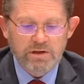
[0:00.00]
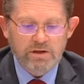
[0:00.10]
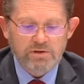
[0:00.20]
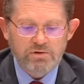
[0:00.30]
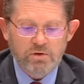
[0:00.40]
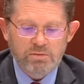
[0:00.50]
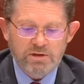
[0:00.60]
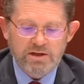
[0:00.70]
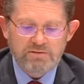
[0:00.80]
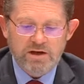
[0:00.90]
I do not
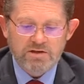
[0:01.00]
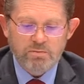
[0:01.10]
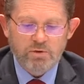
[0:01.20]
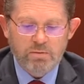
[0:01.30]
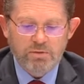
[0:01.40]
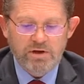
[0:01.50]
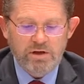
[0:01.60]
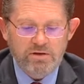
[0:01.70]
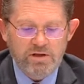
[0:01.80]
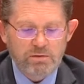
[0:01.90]
believe that is appropriate
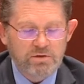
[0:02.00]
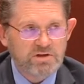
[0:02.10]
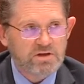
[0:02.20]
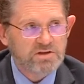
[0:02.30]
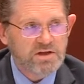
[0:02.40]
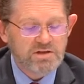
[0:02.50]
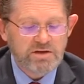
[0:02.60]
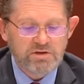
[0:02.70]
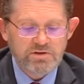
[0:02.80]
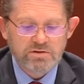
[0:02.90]
in dealing with such
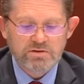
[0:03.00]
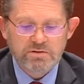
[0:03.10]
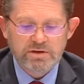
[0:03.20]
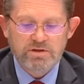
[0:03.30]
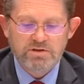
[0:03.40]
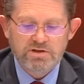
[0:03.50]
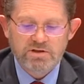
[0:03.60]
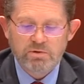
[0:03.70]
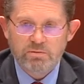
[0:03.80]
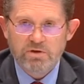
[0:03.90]
sensitive issues.
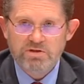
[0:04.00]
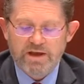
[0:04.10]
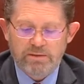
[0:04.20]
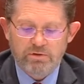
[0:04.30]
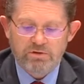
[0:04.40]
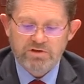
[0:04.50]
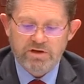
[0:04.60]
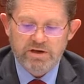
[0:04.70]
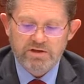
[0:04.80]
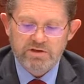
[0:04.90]
Consistent with my statement to
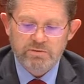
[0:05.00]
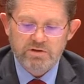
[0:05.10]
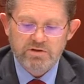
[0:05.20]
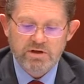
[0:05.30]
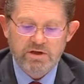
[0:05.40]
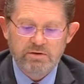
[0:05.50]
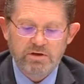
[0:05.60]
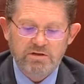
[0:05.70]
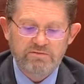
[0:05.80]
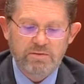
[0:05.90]
Senate estimates
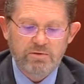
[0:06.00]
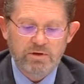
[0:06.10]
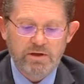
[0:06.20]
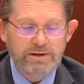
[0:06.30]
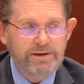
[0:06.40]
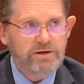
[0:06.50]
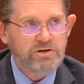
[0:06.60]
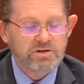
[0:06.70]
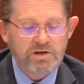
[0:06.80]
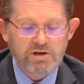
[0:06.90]
hearings in February,
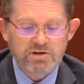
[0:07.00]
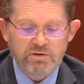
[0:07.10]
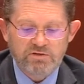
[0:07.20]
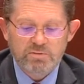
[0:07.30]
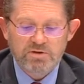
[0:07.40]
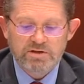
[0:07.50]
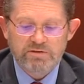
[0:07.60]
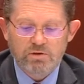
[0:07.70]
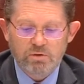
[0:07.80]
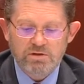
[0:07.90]
discussion of
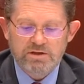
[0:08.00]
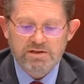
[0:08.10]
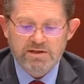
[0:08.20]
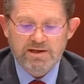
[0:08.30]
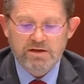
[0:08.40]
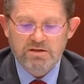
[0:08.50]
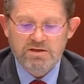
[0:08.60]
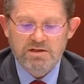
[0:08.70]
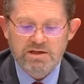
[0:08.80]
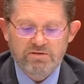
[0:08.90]
specific or detailed and
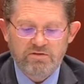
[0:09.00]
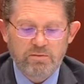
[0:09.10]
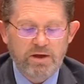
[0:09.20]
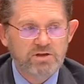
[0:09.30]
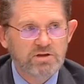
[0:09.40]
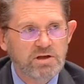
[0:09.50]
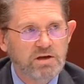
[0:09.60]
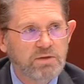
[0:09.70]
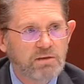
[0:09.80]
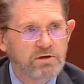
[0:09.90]
sensitive information in a
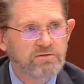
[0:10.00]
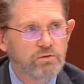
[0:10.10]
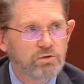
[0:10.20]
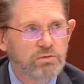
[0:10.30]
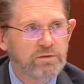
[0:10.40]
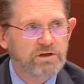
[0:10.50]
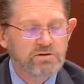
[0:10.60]
public forum is